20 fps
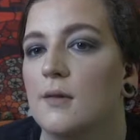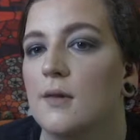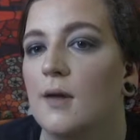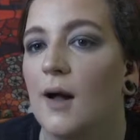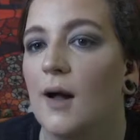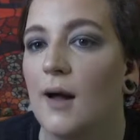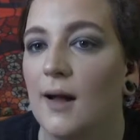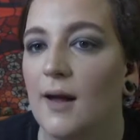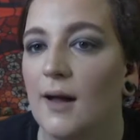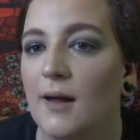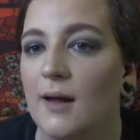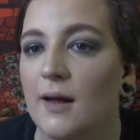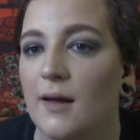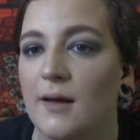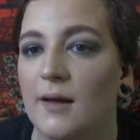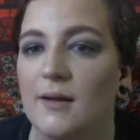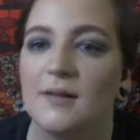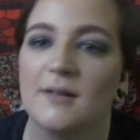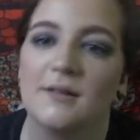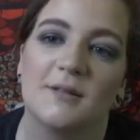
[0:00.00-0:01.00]

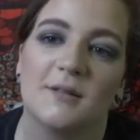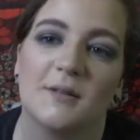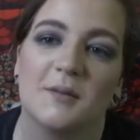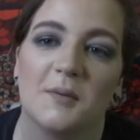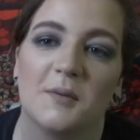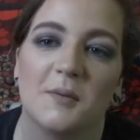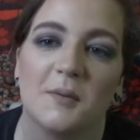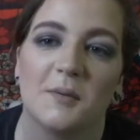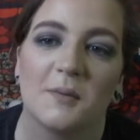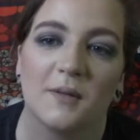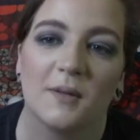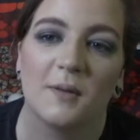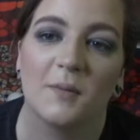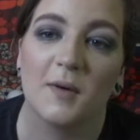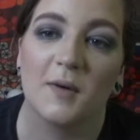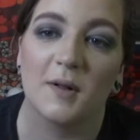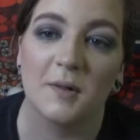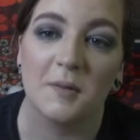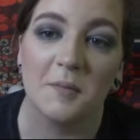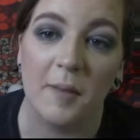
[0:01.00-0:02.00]
Hi,
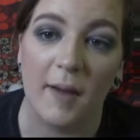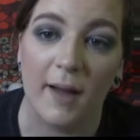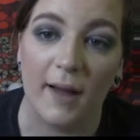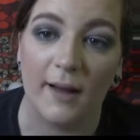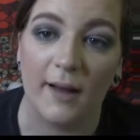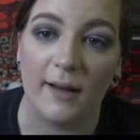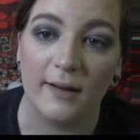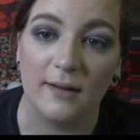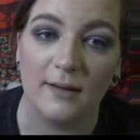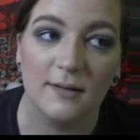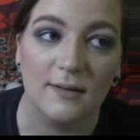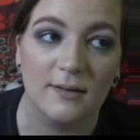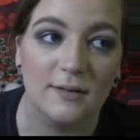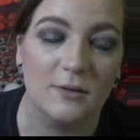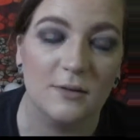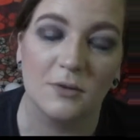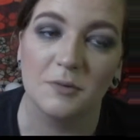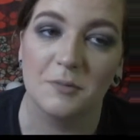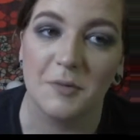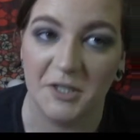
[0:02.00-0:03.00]
welcome back
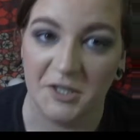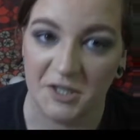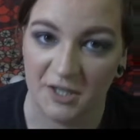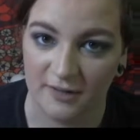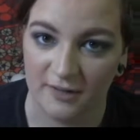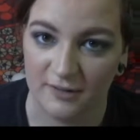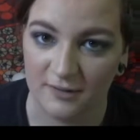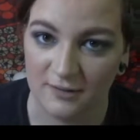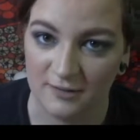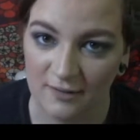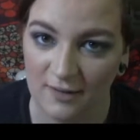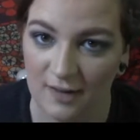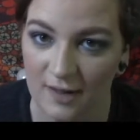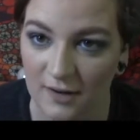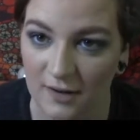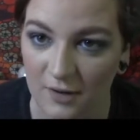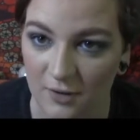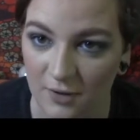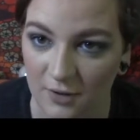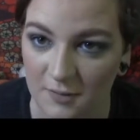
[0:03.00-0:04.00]
to my channel. I
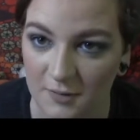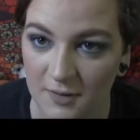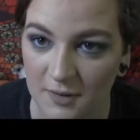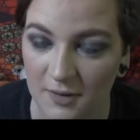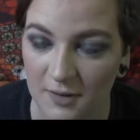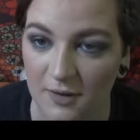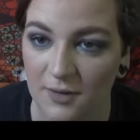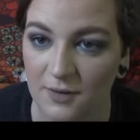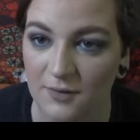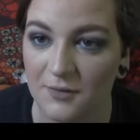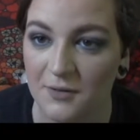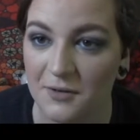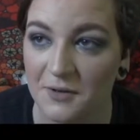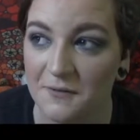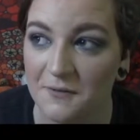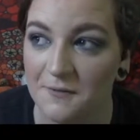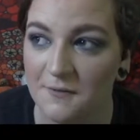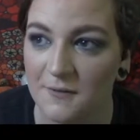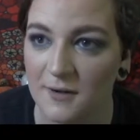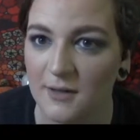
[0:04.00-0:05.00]
know I've been gone for a
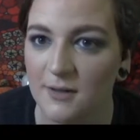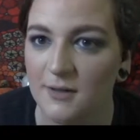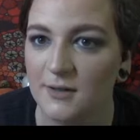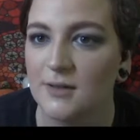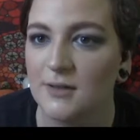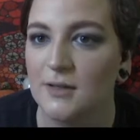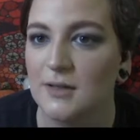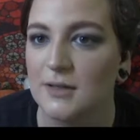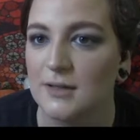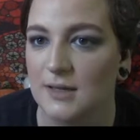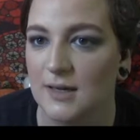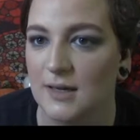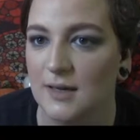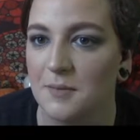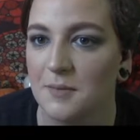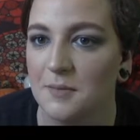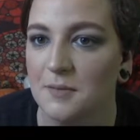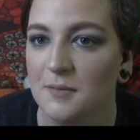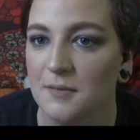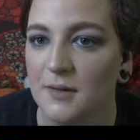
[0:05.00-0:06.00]
very long
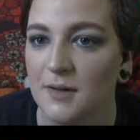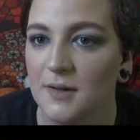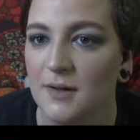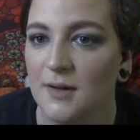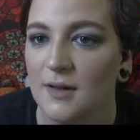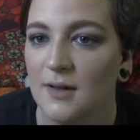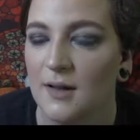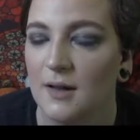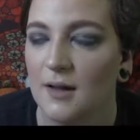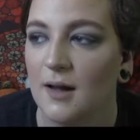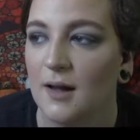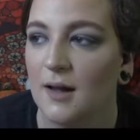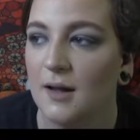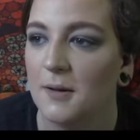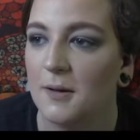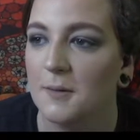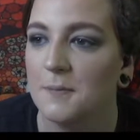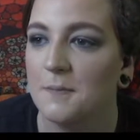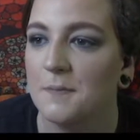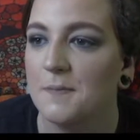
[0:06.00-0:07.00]
time.
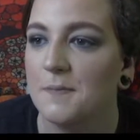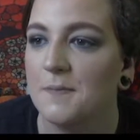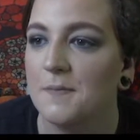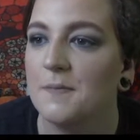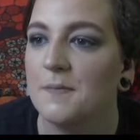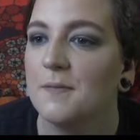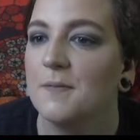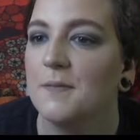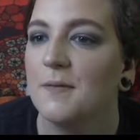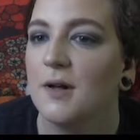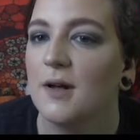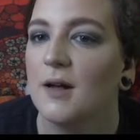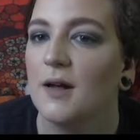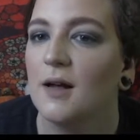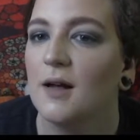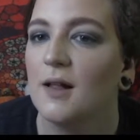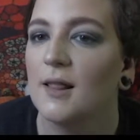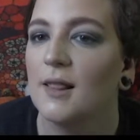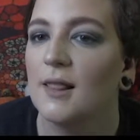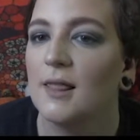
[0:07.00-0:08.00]
A
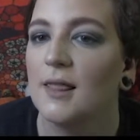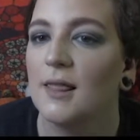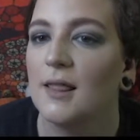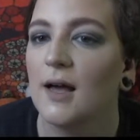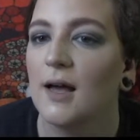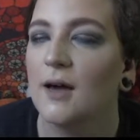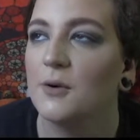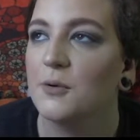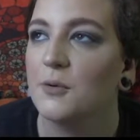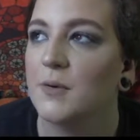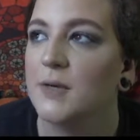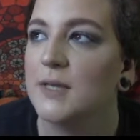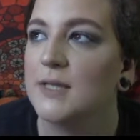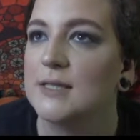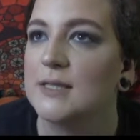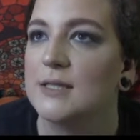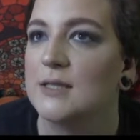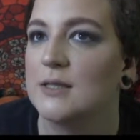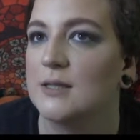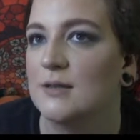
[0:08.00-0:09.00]
lot of
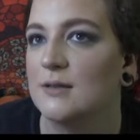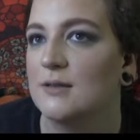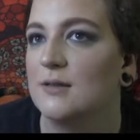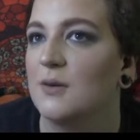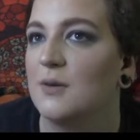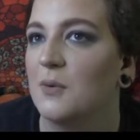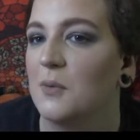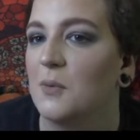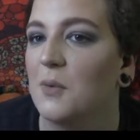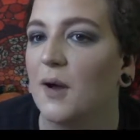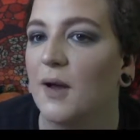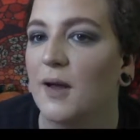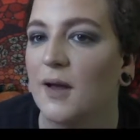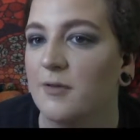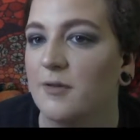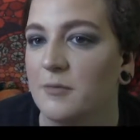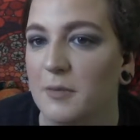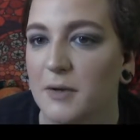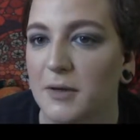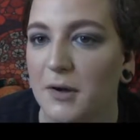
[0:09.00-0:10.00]
reasons why
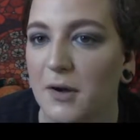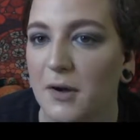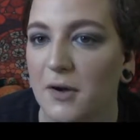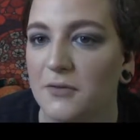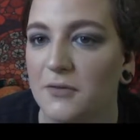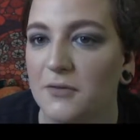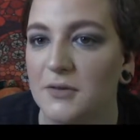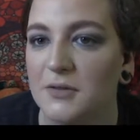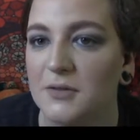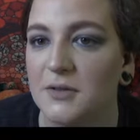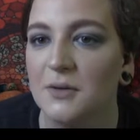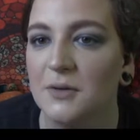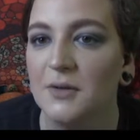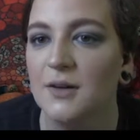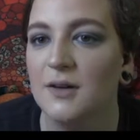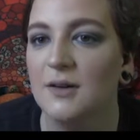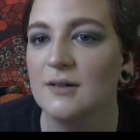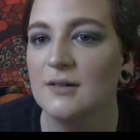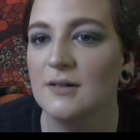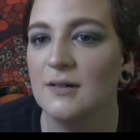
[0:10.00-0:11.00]
I've been gone for so
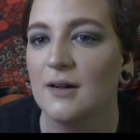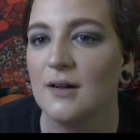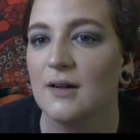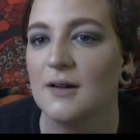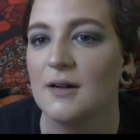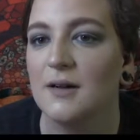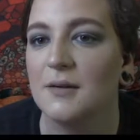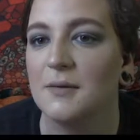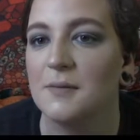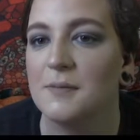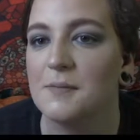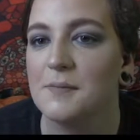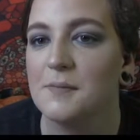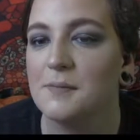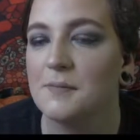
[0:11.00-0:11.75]
long.